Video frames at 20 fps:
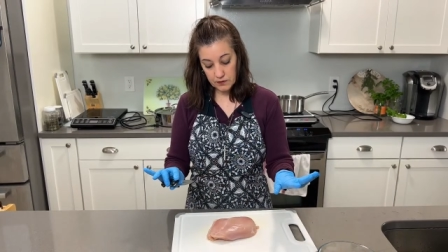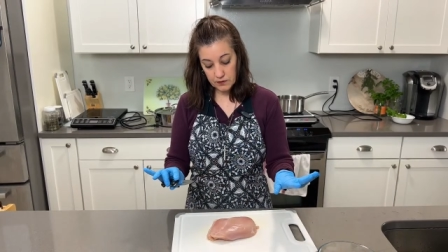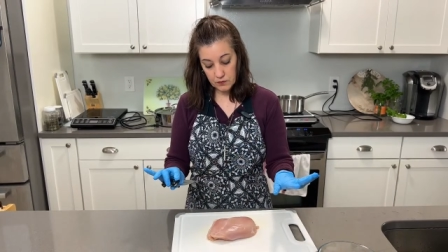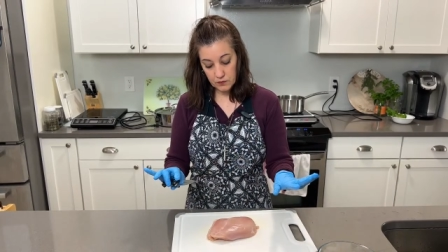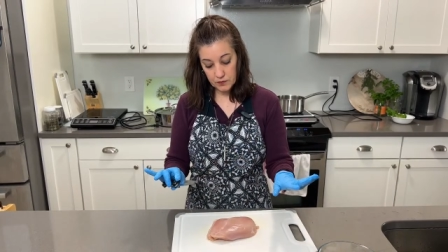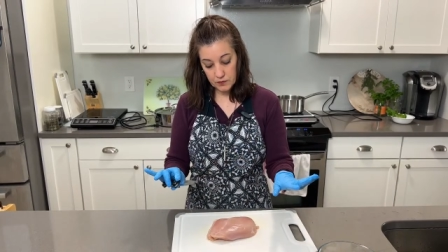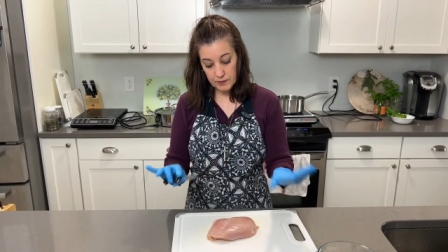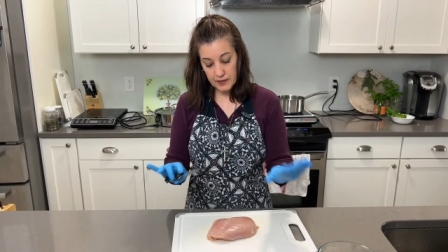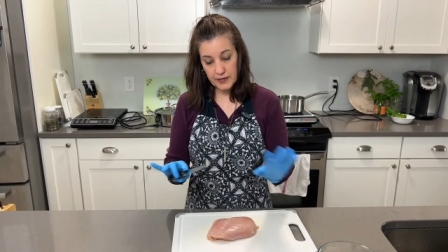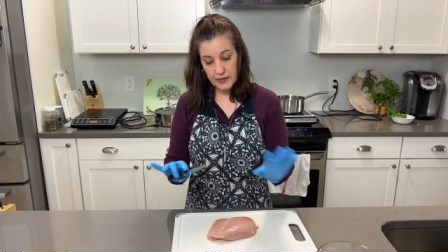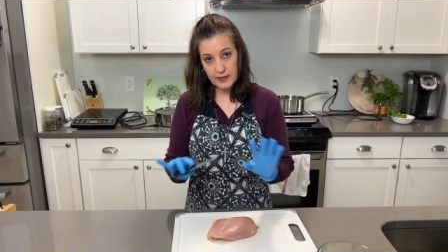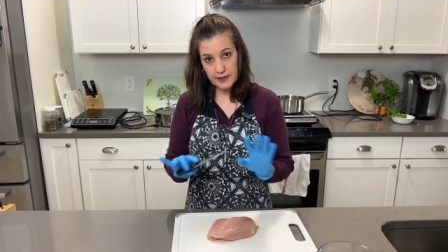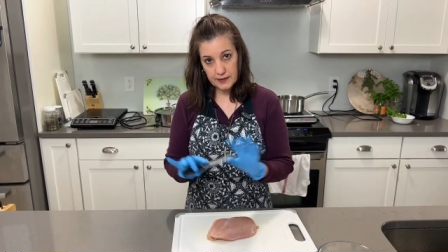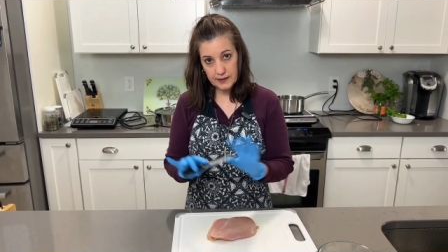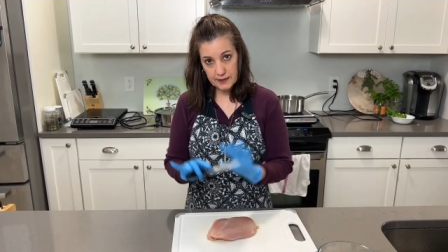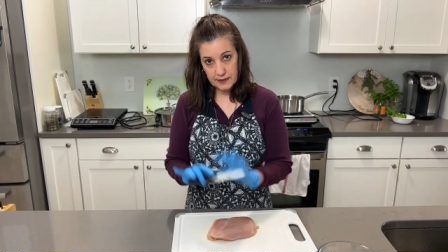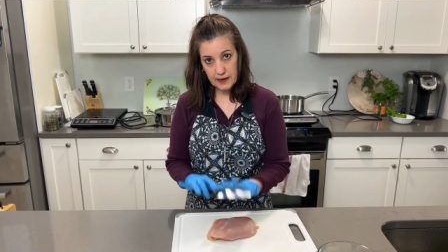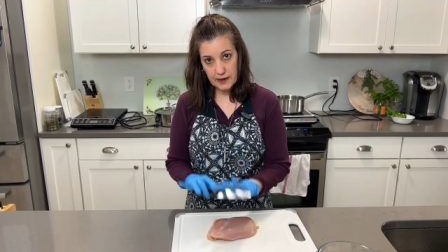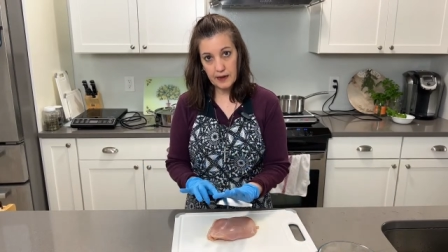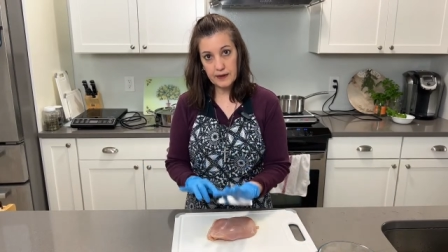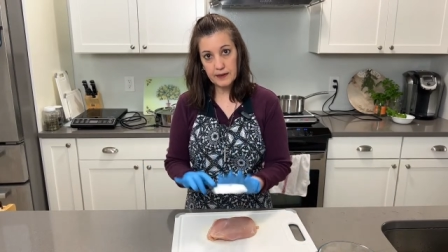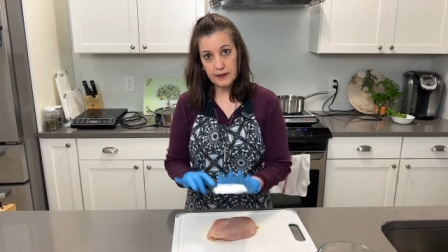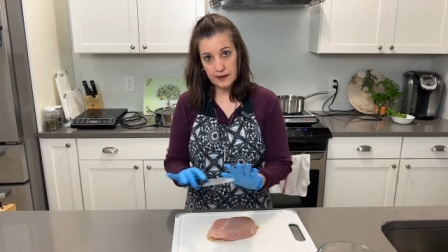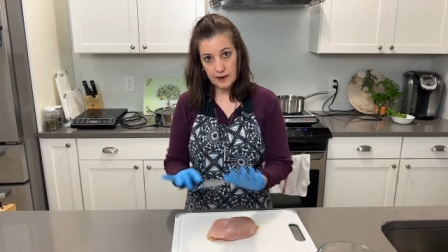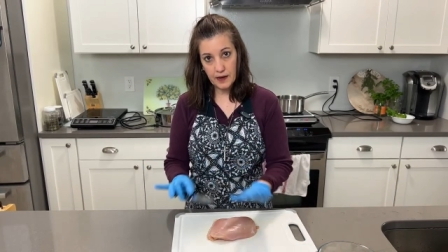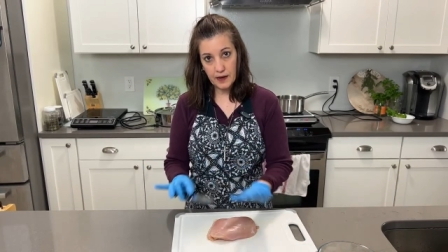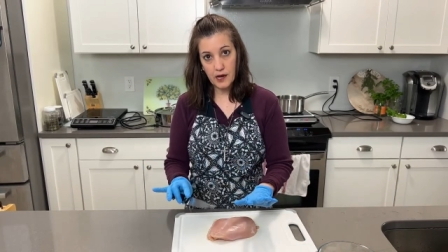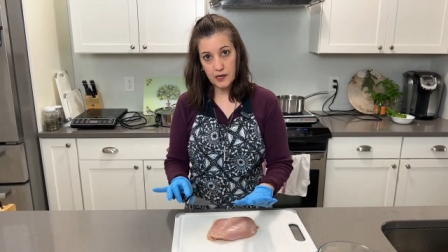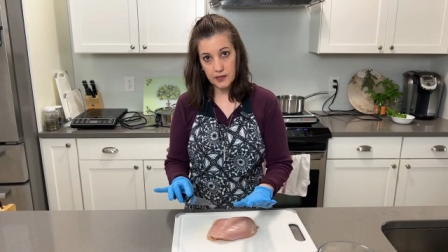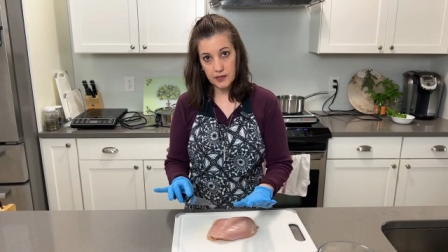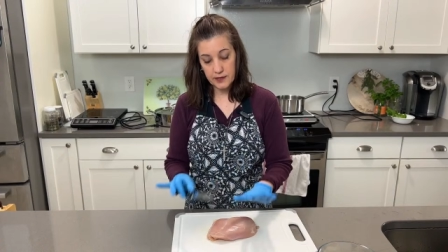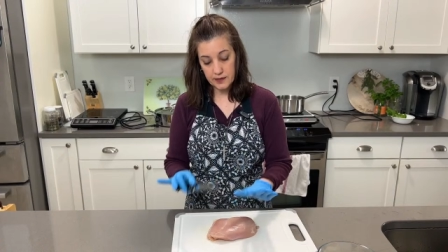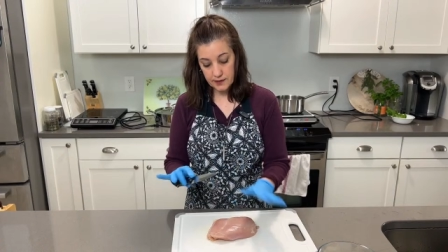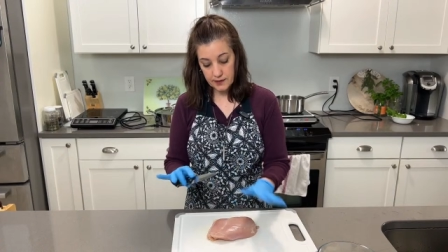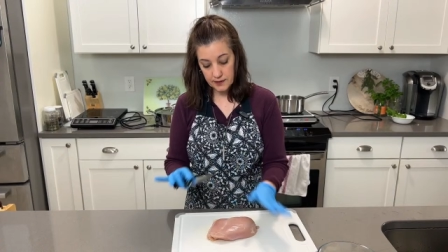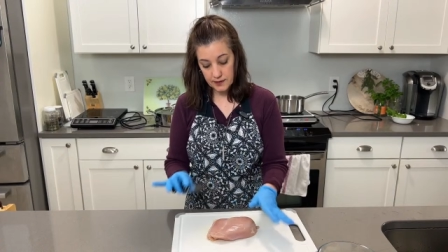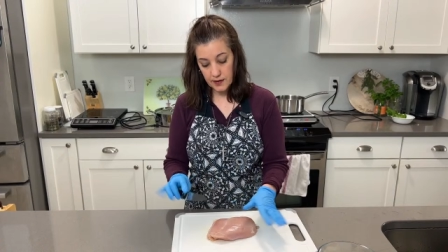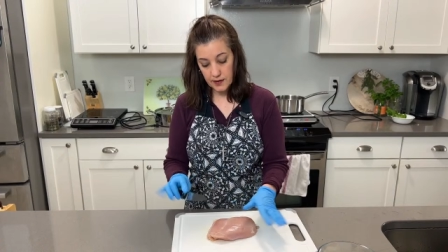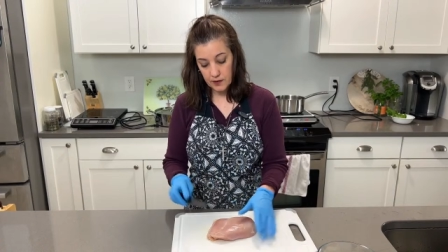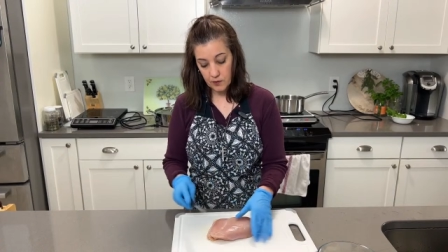when making Italian cutlets,
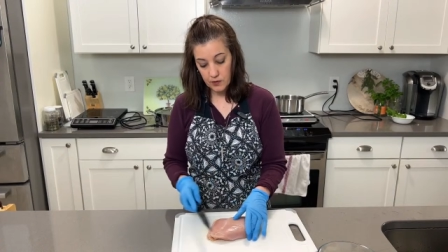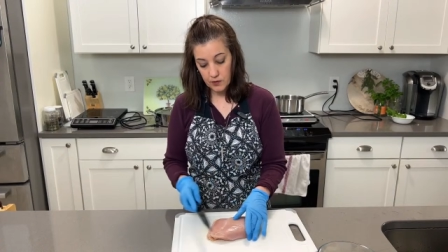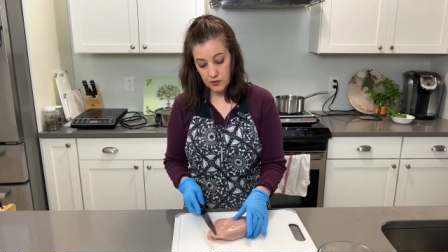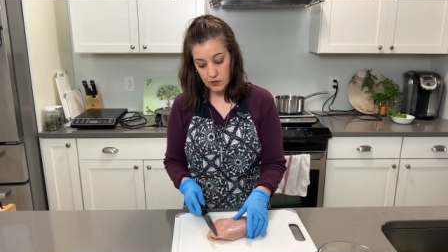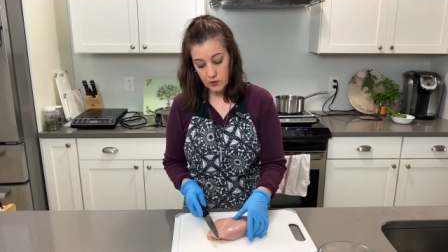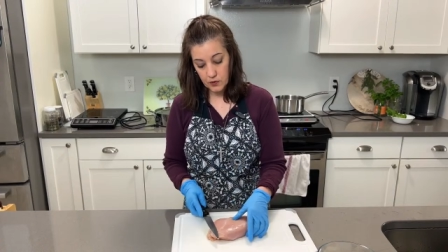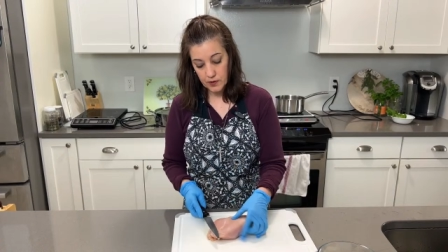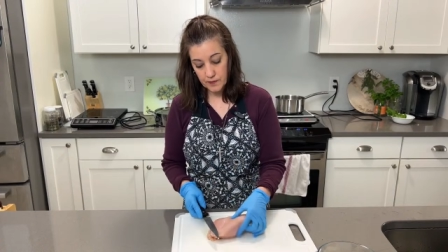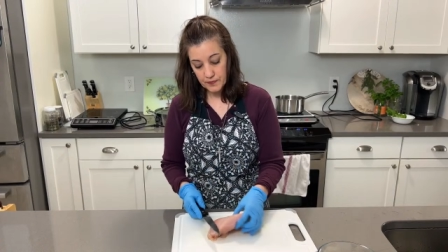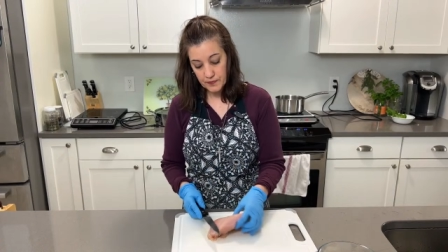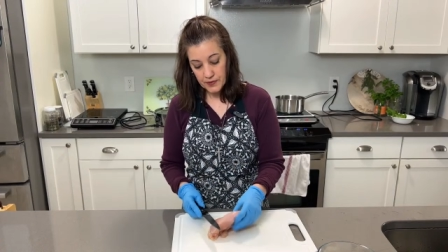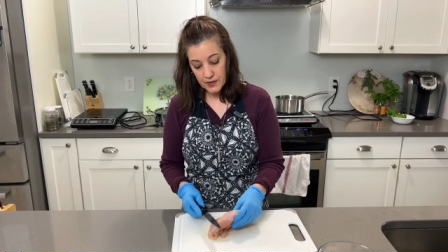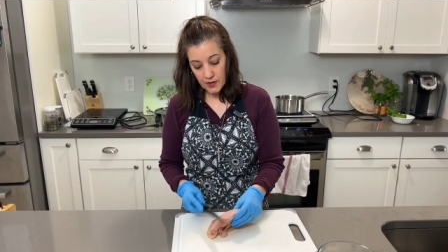this is how you want to do it.